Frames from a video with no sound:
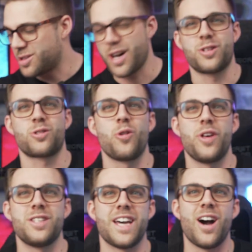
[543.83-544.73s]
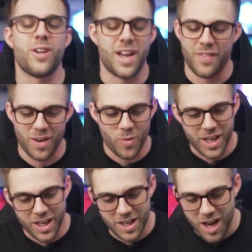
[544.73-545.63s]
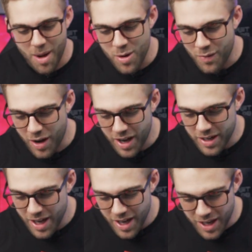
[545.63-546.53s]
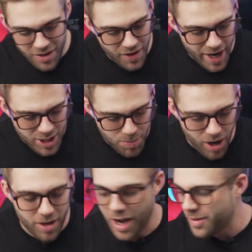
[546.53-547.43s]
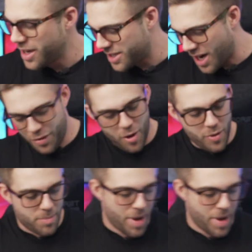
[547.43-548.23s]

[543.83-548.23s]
just gotta screw these down and then we can uh, move on to the next part. I guess I gotta throw the